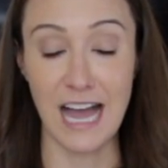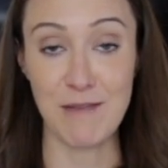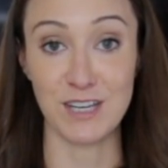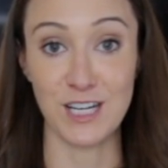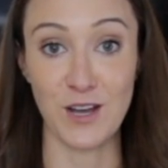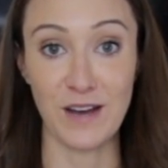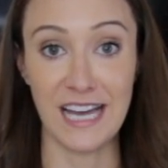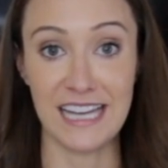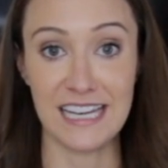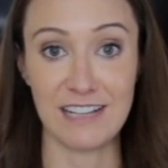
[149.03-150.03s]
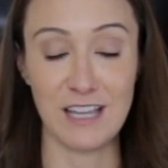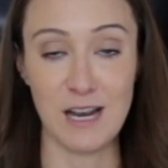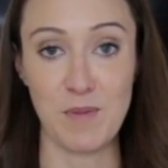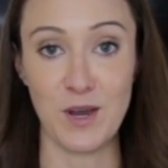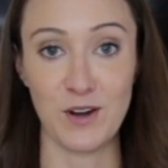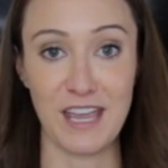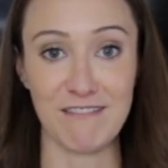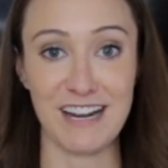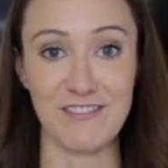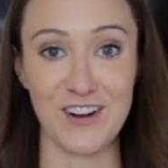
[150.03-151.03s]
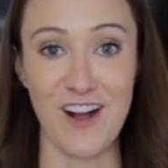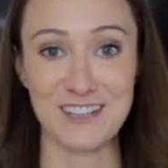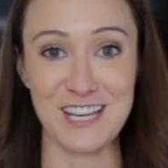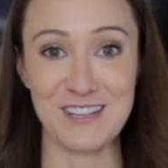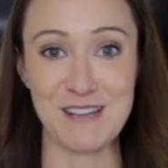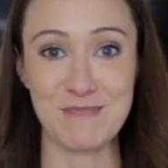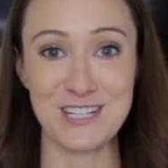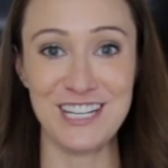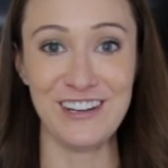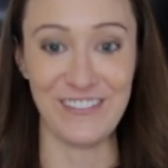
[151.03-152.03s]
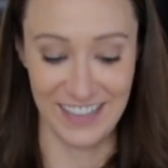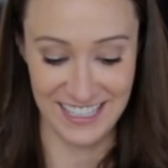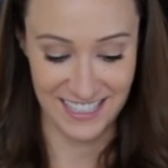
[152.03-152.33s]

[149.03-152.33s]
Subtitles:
I'm gonna go ahead, clean up here, and get ready for cocktail number 2.